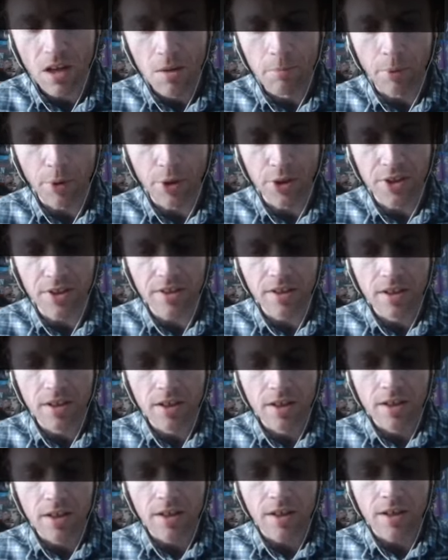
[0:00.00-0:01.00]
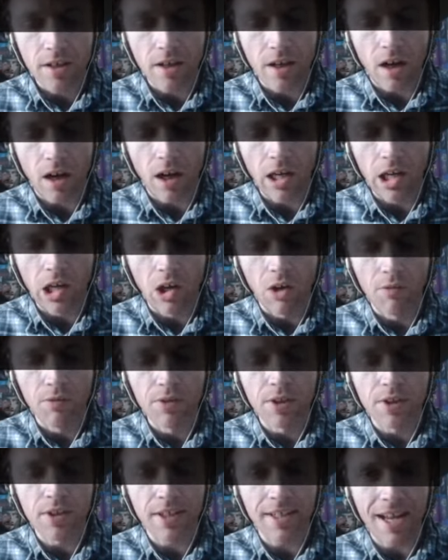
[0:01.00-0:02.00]
But I
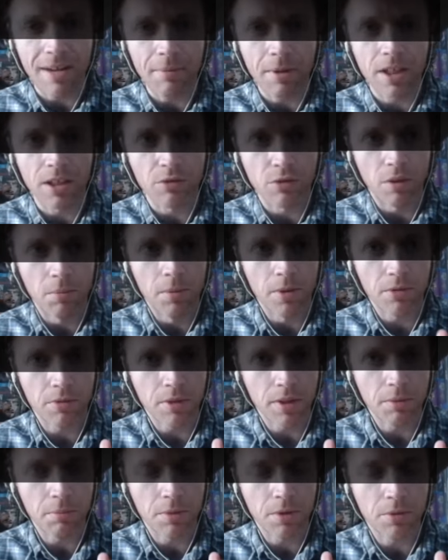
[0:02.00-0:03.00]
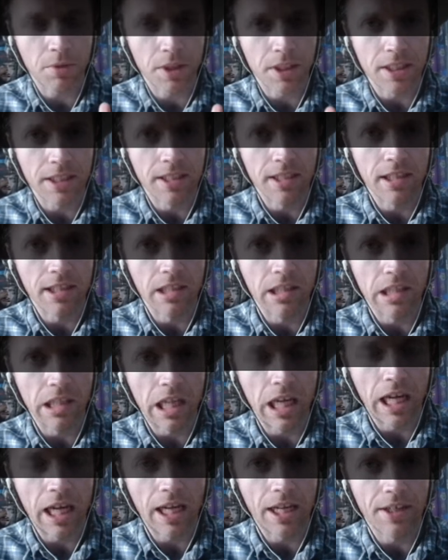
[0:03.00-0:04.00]
loved the dynamic as well between
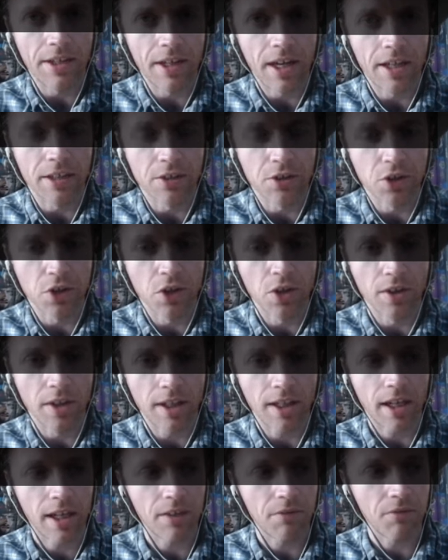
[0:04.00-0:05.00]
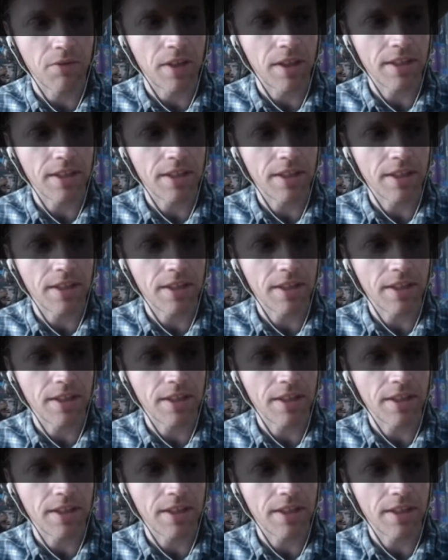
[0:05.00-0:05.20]
Gil and Judd, and kind of